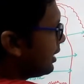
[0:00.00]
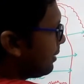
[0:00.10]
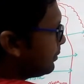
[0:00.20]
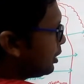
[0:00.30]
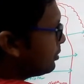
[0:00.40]
and
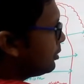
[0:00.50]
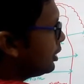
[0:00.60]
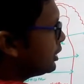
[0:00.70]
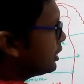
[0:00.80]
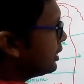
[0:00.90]
after
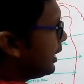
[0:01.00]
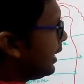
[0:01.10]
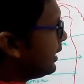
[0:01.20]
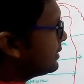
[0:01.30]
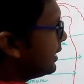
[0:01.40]
ovulation the
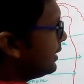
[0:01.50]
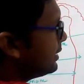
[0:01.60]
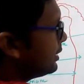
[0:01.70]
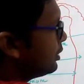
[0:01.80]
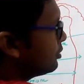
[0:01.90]
eggs
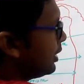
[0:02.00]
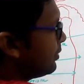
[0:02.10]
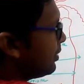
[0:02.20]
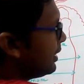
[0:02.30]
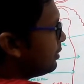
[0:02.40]
enter into the
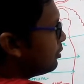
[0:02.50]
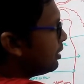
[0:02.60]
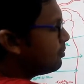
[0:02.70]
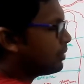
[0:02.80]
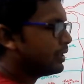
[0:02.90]

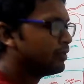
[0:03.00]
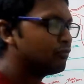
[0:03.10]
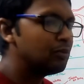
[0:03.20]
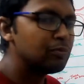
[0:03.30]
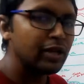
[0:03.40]
infundibulum by a
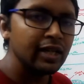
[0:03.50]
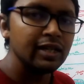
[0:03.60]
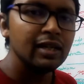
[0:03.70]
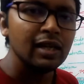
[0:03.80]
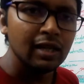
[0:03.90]

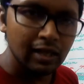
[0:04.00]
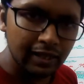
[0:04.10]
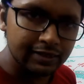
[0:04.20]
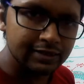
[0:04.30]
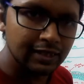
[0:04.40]

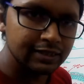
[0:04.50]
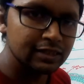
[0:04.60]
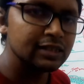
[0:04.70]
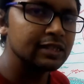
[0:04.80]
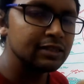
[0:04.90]
fimbriae-like
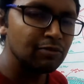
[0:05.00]
structure. That is the